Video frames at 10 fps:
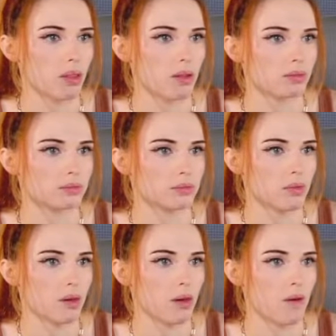
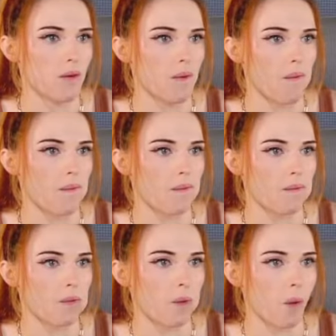
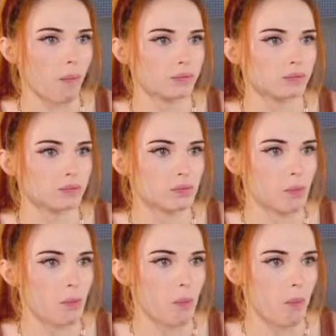
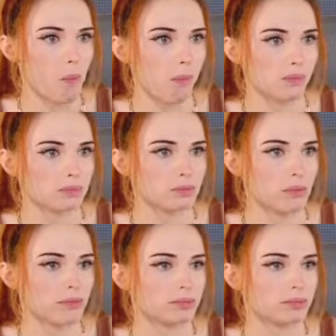Nothing is said.